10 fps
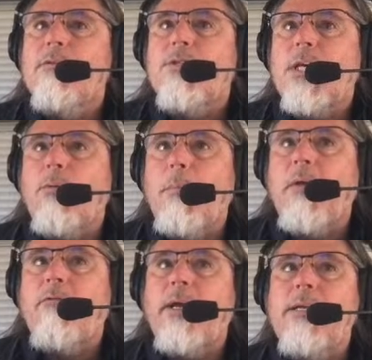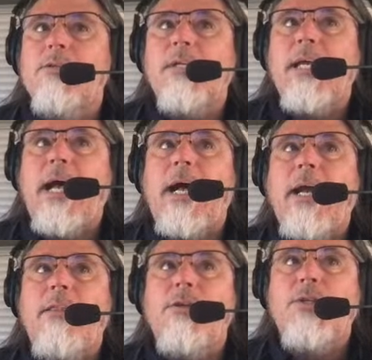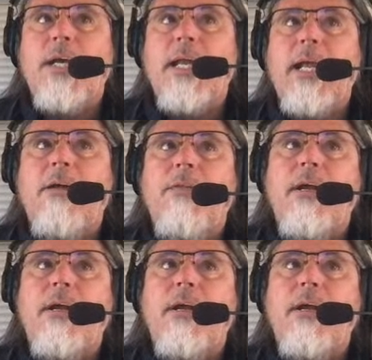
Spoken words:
stick with me, friends. Say hi in the chat out